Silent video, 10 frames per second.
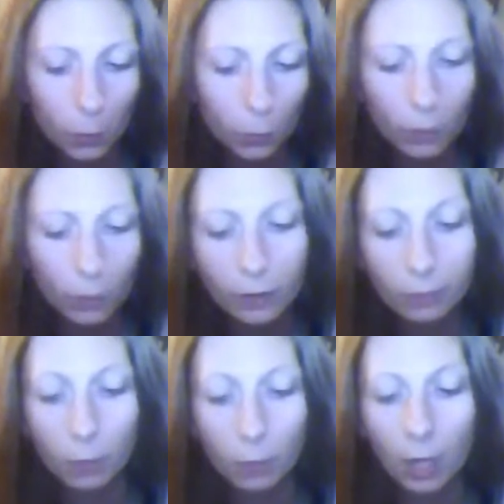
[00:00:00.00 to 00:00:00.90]

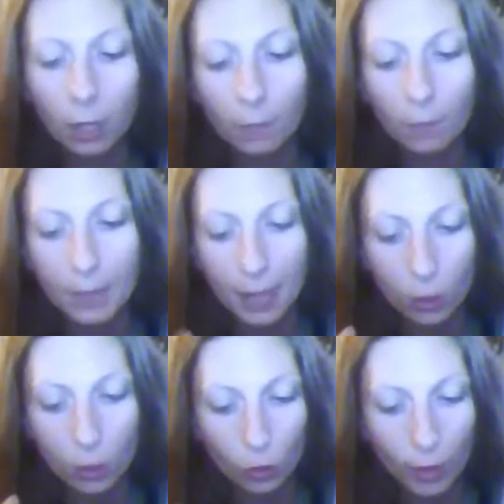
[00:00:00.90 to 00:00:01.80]
reservoir of
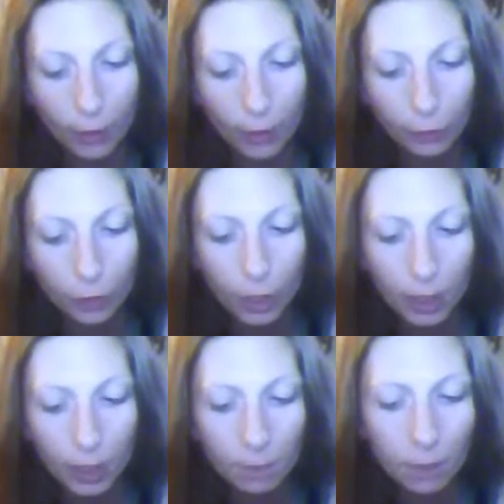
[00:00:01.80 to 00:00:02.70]
potential energy.